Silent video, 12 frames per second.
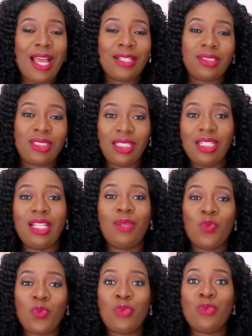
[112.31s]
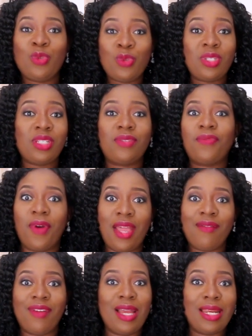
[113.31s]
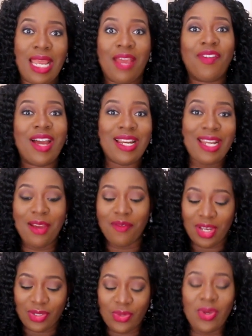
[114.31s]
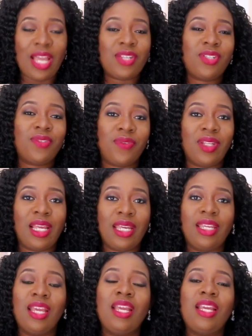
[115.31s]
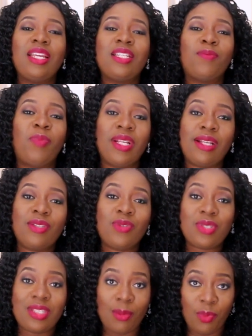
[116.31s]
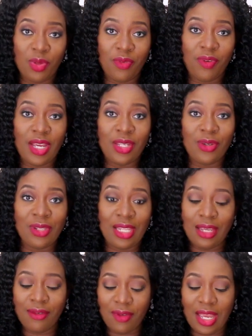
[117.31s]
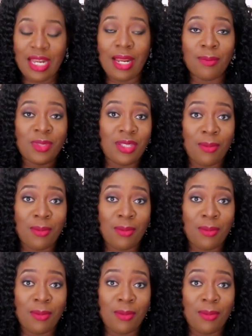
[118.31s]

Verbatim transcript: and to think like we'll do this forever and ever and ever. So I just feel like it's better to simplify your life, and I'm